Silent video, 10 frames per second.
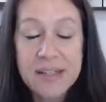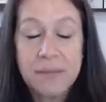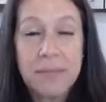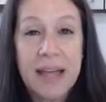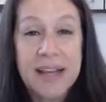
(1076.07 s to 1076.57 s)

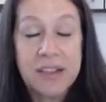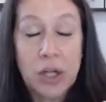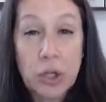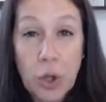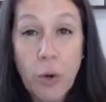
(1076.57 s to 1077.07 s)
like the
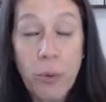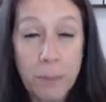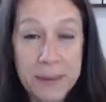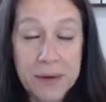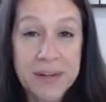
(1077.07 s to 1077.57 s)
global
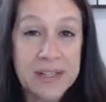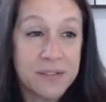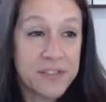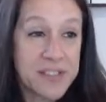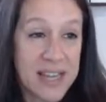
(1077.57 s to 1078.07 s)
period
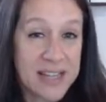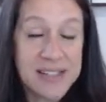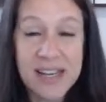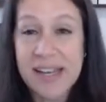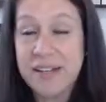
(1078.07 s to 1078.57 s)
of 10
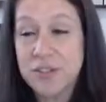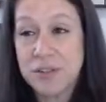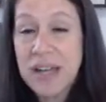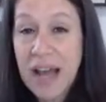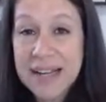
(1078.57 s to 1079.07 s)
days
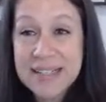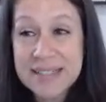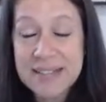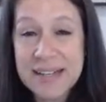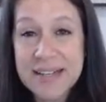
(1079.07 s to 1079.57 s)
or
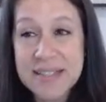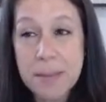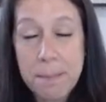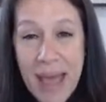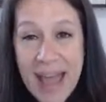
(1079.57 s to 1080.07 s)
90 days. The
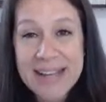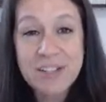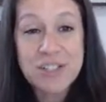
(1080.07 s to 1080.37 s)
package